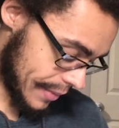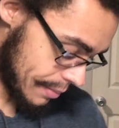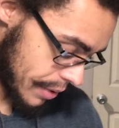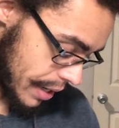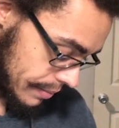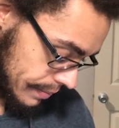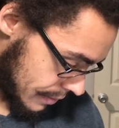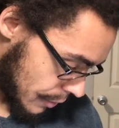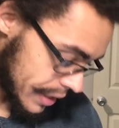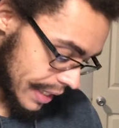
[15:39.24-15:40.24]
But
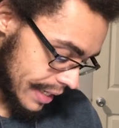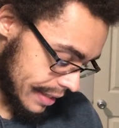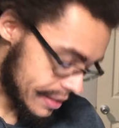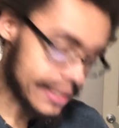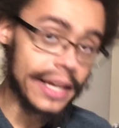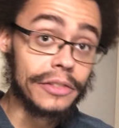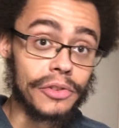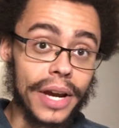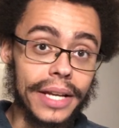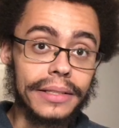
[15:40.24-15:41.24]
one thing he did say is
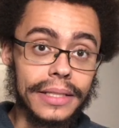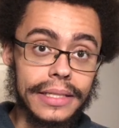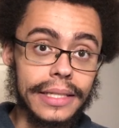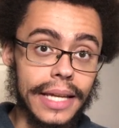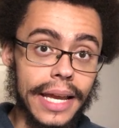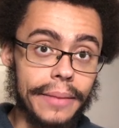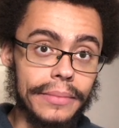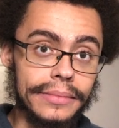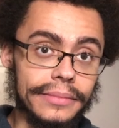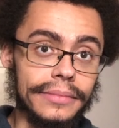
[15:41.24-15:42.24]
right. It's a
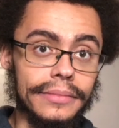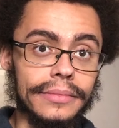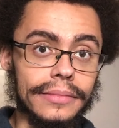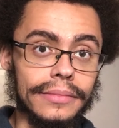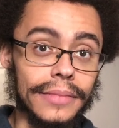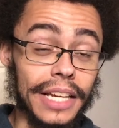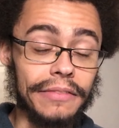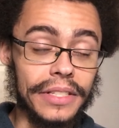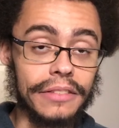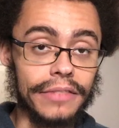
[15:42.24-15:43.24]
game life
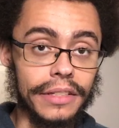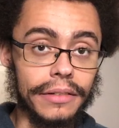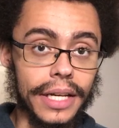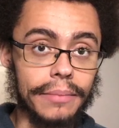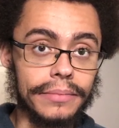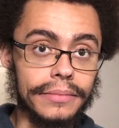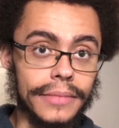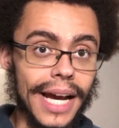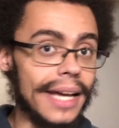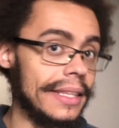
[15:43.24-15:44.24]
is a video game.
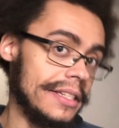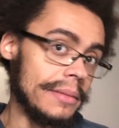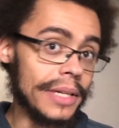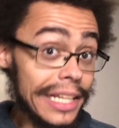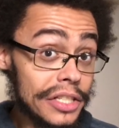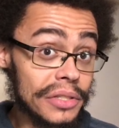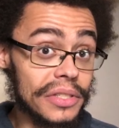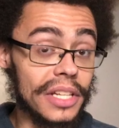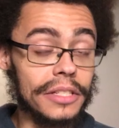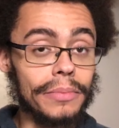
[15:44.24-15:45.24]
Not in the simulation
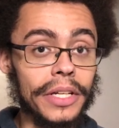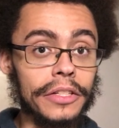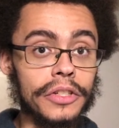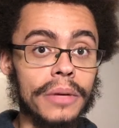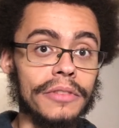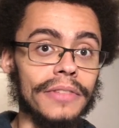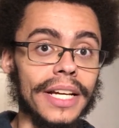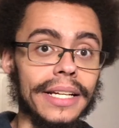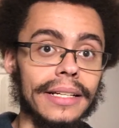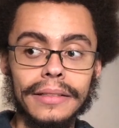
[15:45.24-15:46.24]
sense, but in the terms of
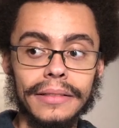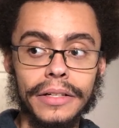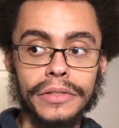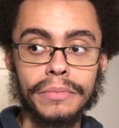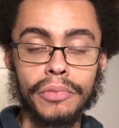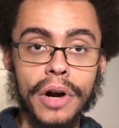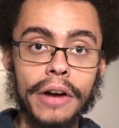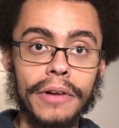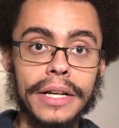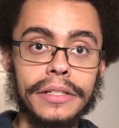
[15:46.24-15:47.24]
like there's
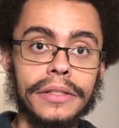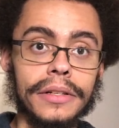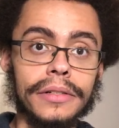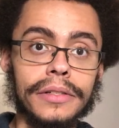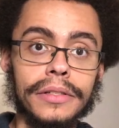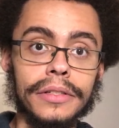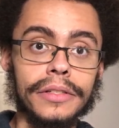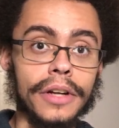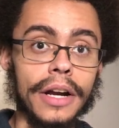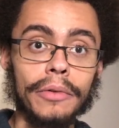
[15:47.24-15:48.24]
progress, there's you
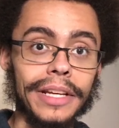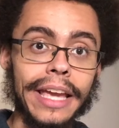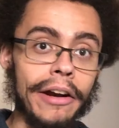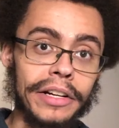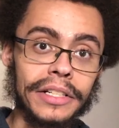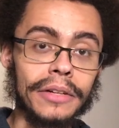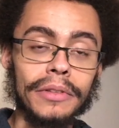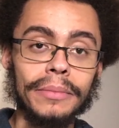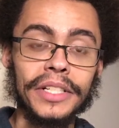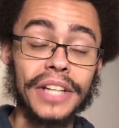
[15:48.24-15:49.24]
start out with a character with
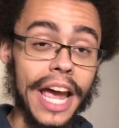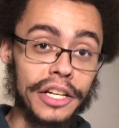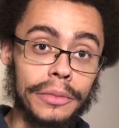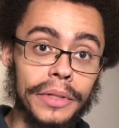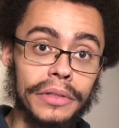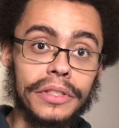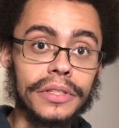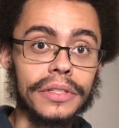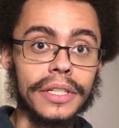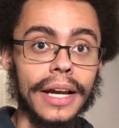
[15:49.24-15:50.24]
a bunch of
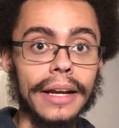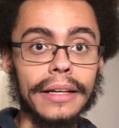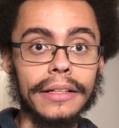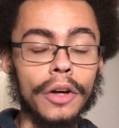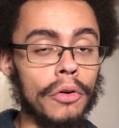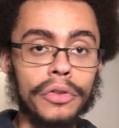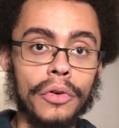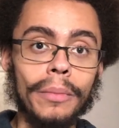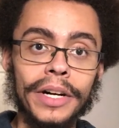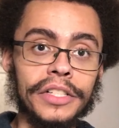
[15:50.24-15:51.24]
attributes, you gotta go
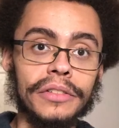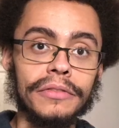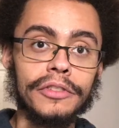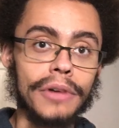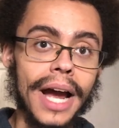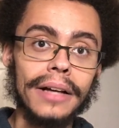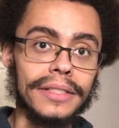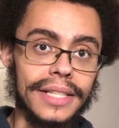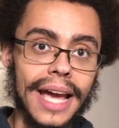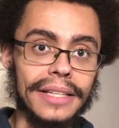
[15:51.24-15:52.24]
through a bunch of trials
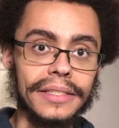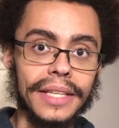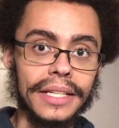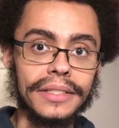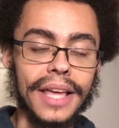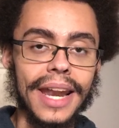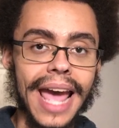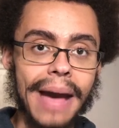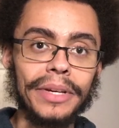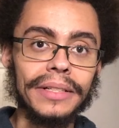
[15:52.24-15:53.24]
and tests, things that
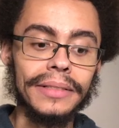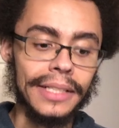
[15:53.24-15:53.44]
happen.